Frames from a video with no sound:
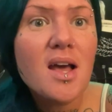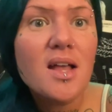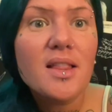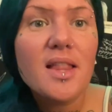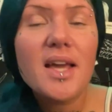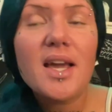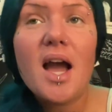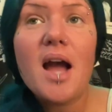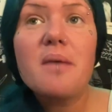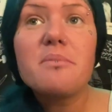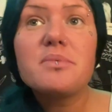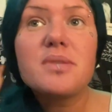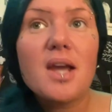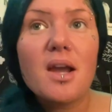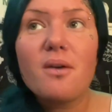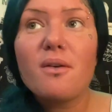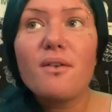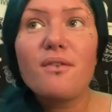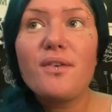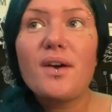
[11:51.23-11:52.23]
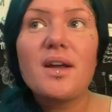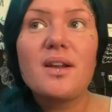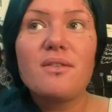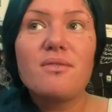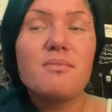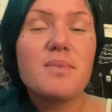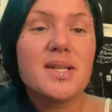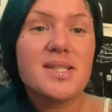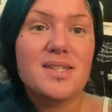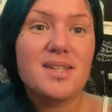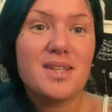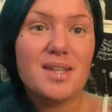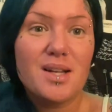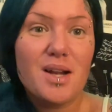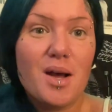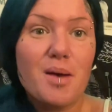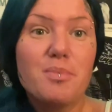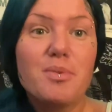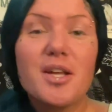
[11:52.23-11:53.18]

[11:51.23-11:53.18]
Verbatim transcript: Like I'm terrified of messing it up.